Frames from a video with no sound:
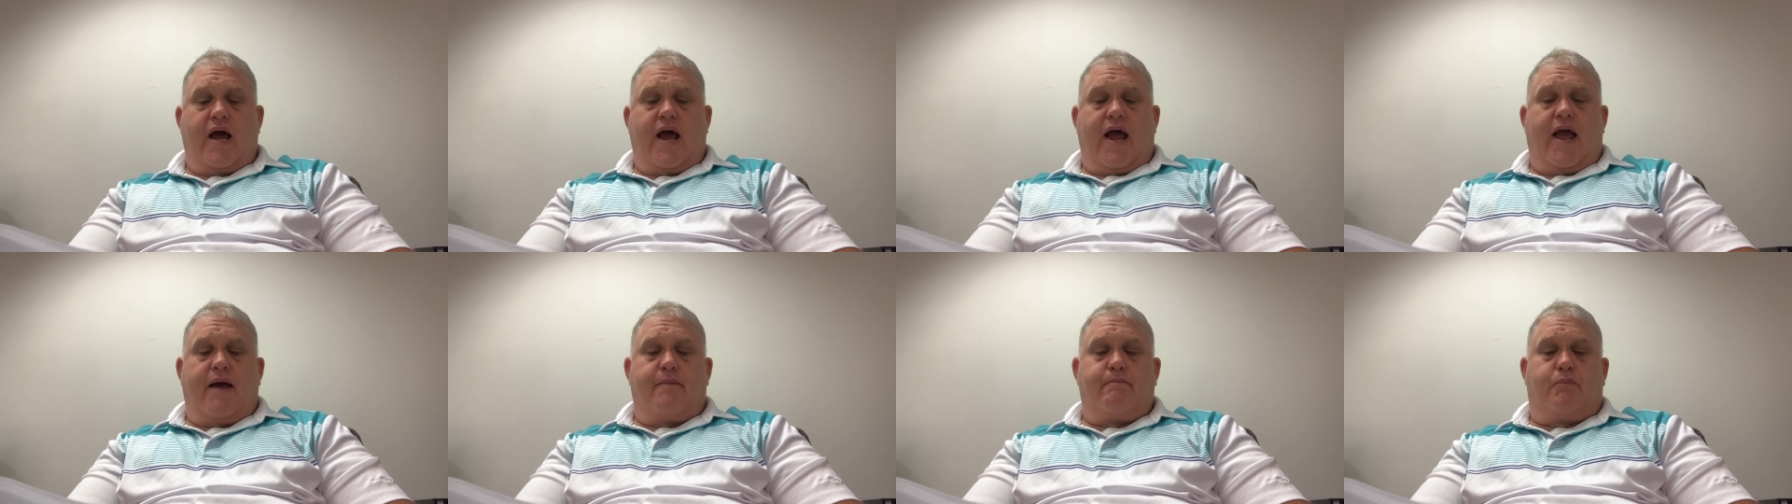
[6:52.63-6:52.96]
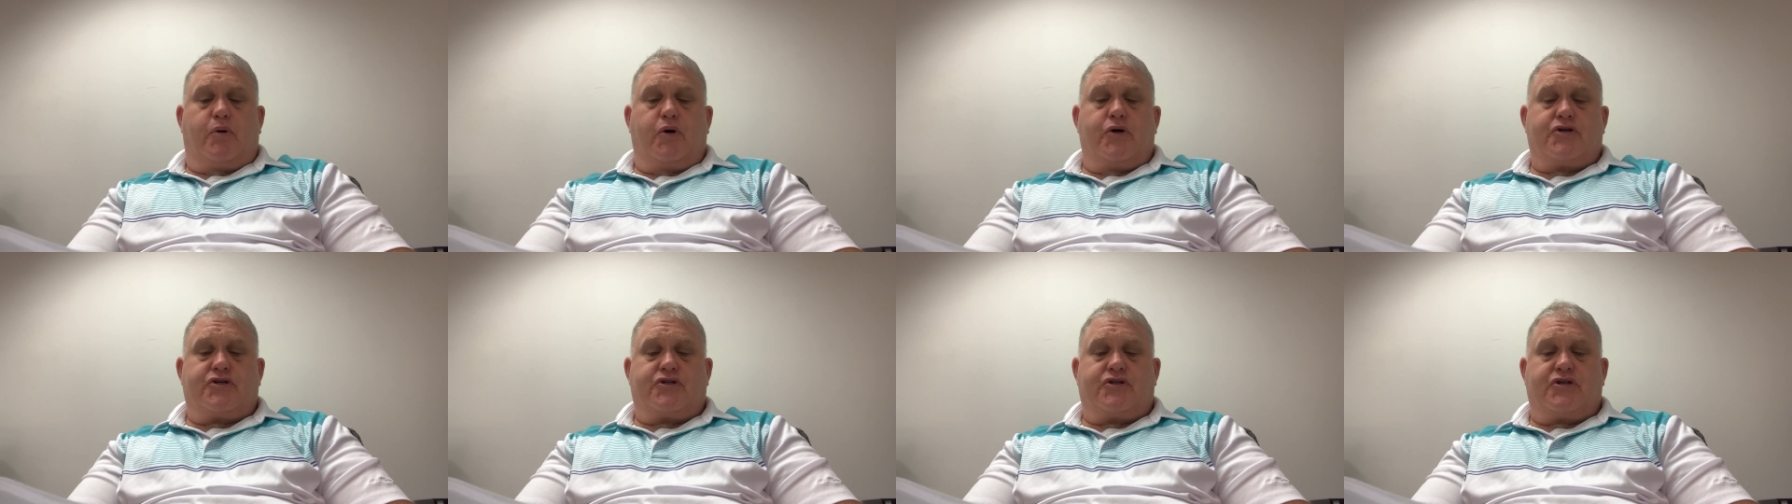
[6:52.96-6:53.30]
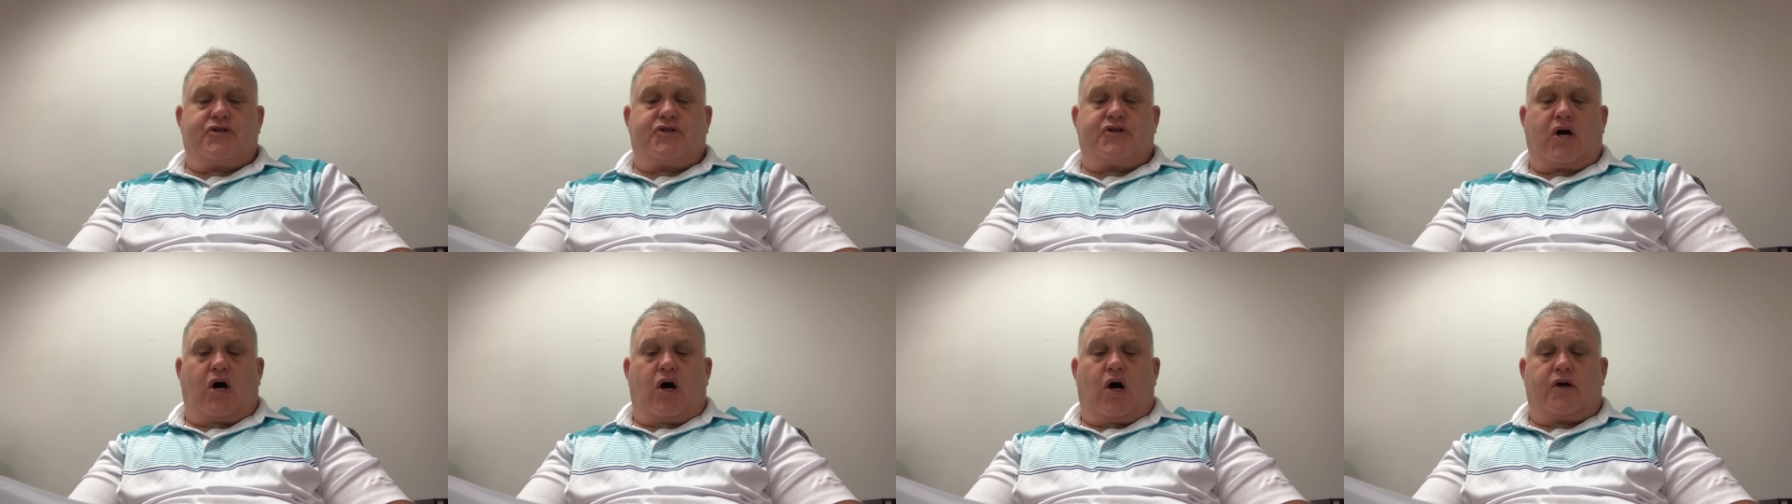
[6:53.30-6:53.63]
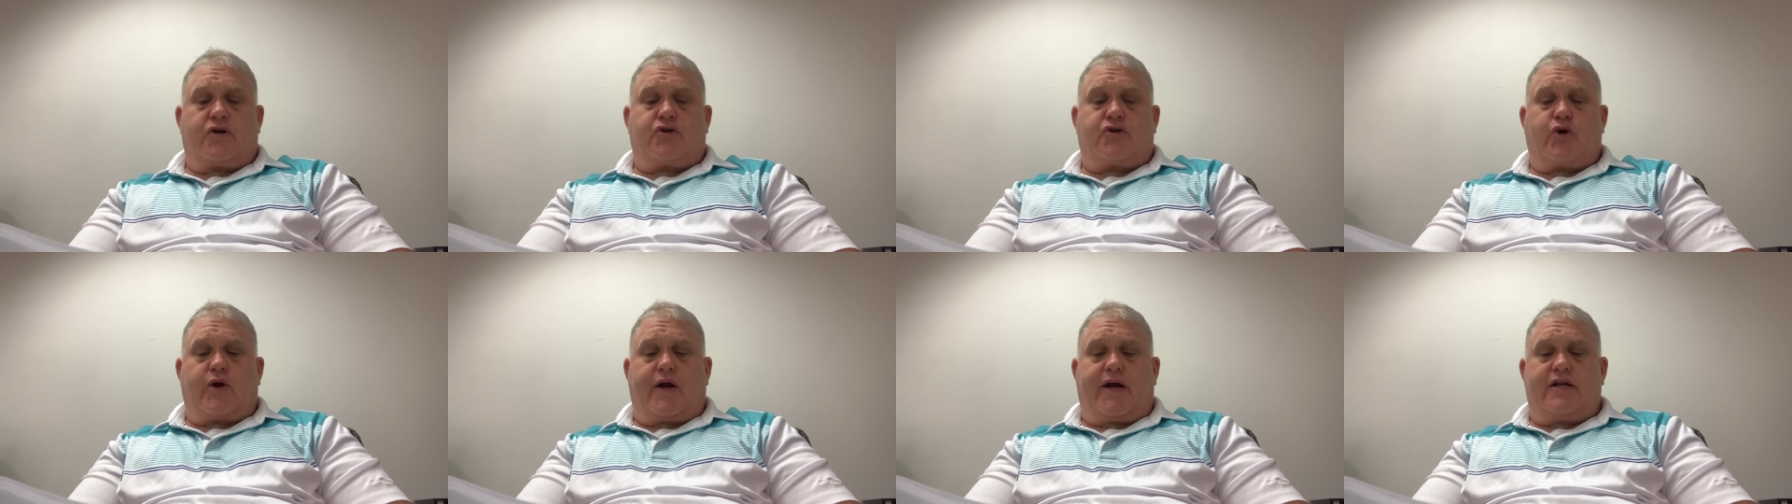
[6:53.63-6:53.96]
and
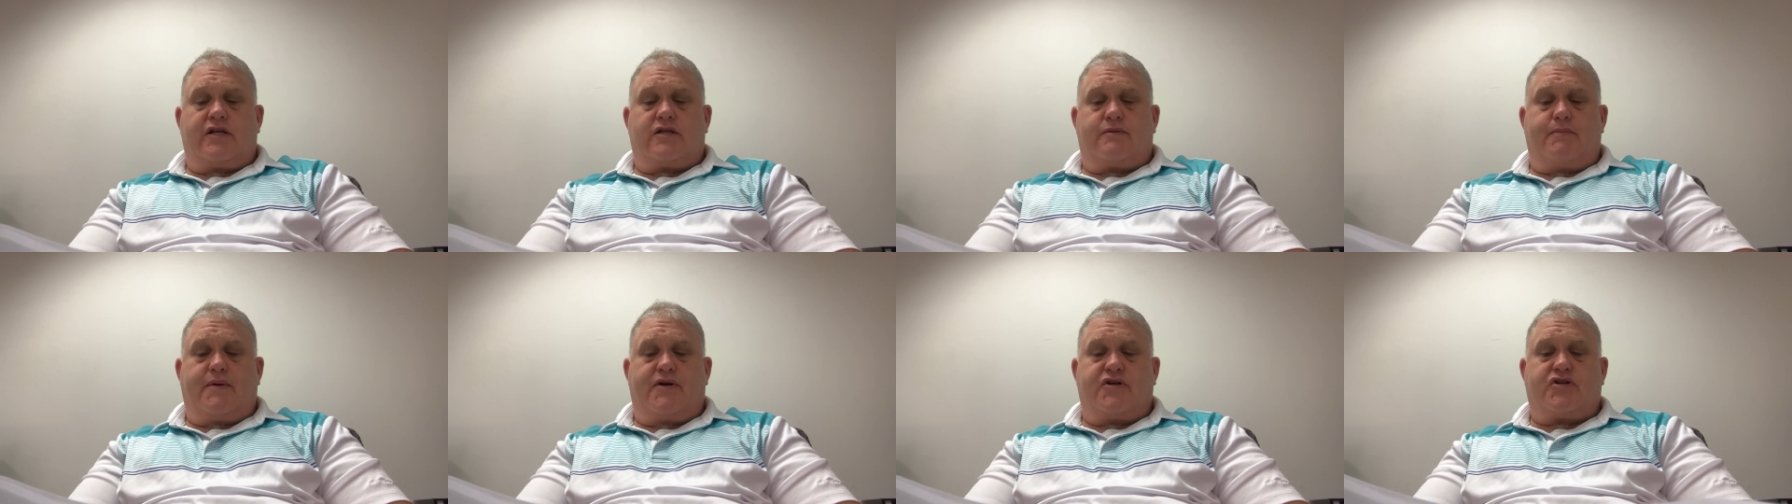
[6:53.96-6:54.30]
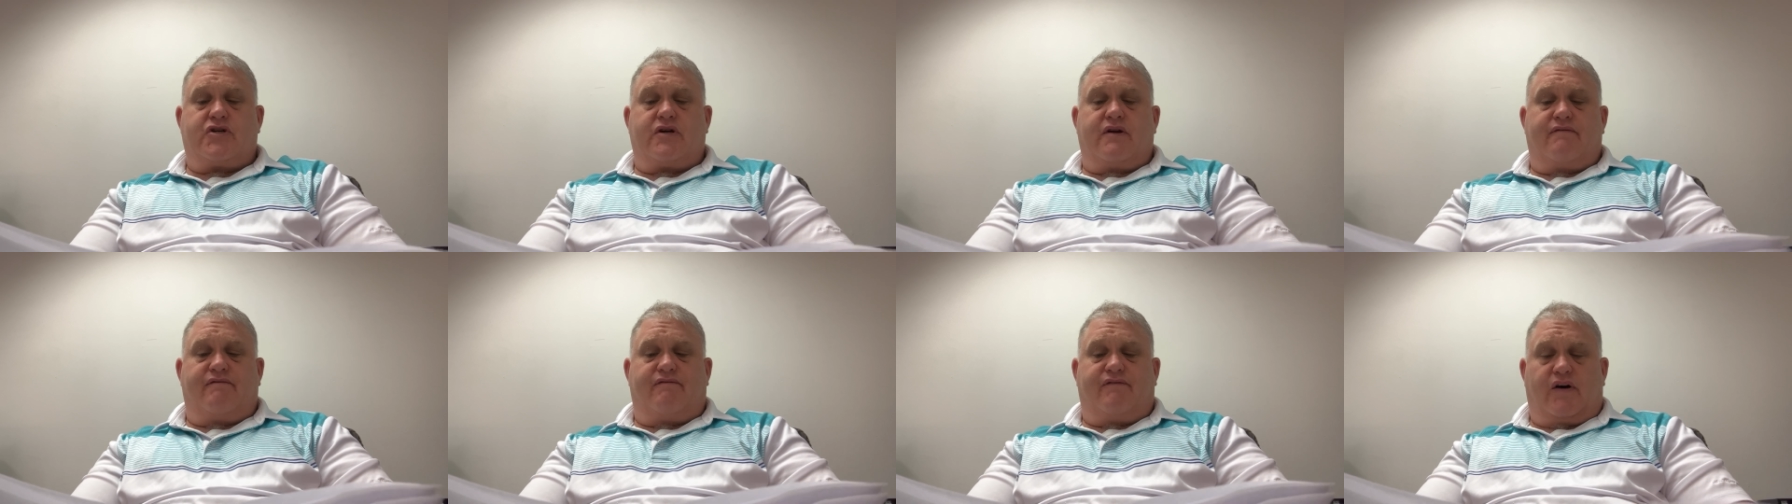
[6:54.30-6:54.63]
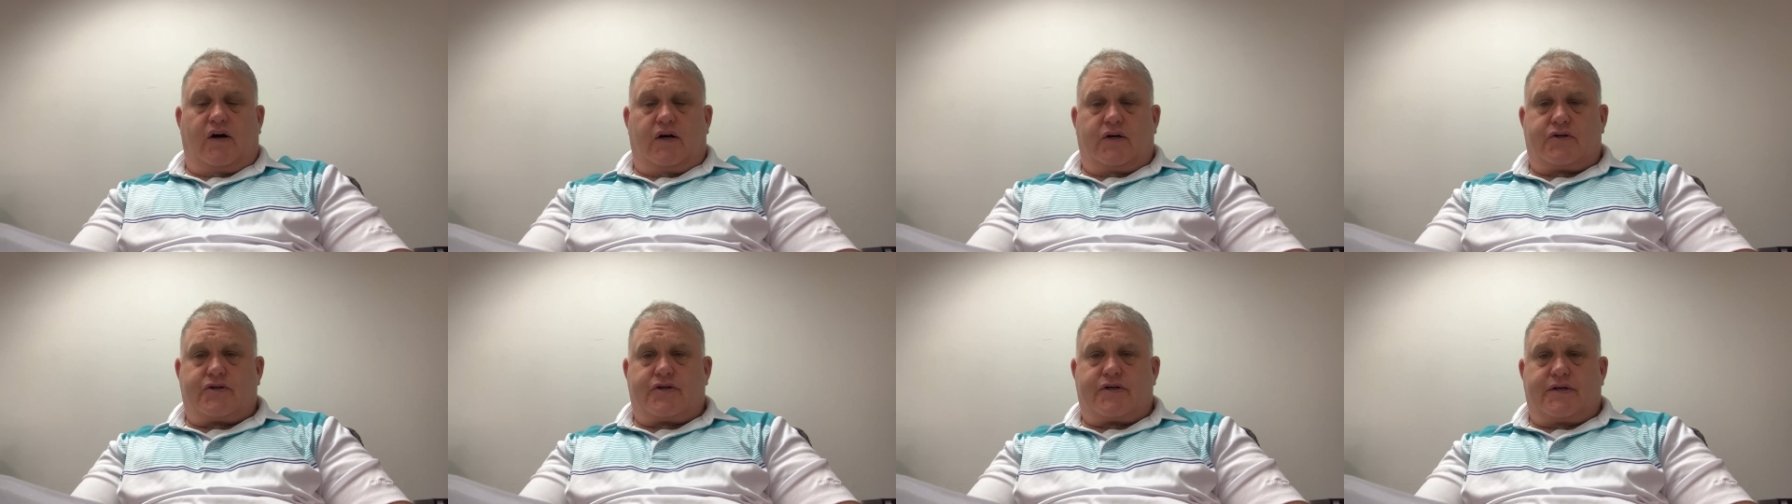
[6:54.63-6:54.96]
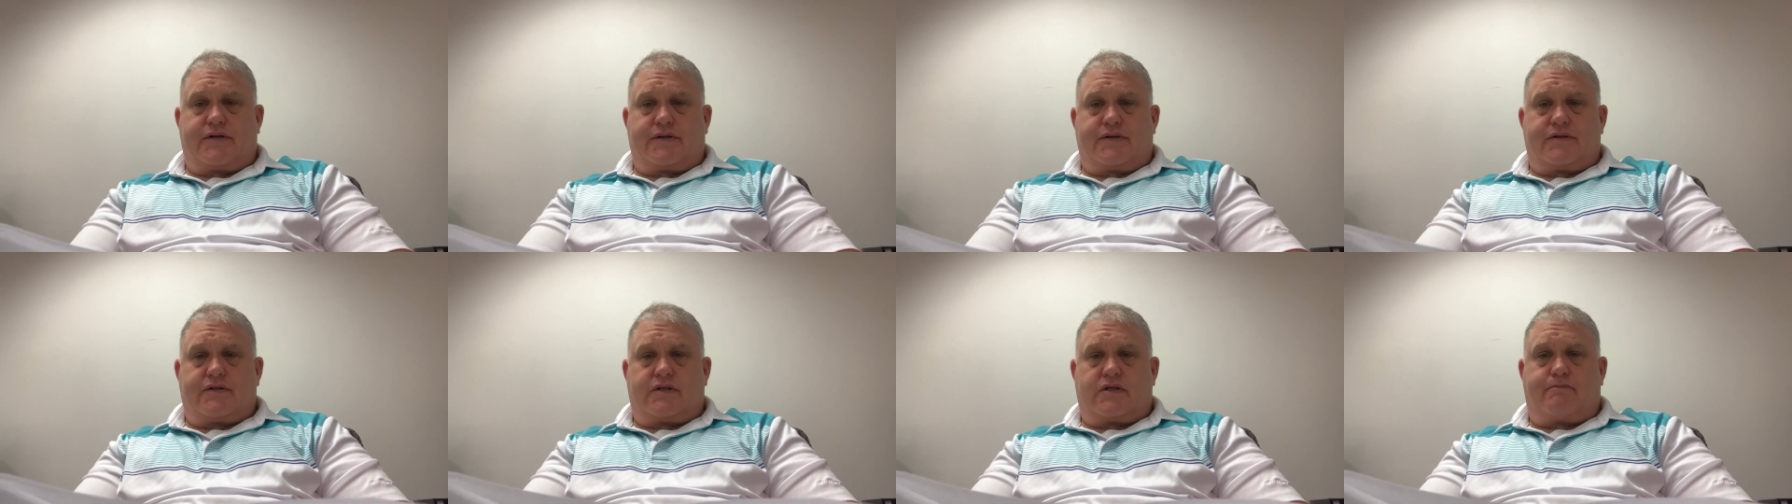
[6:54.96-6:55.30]
push-to-talk transmission functions.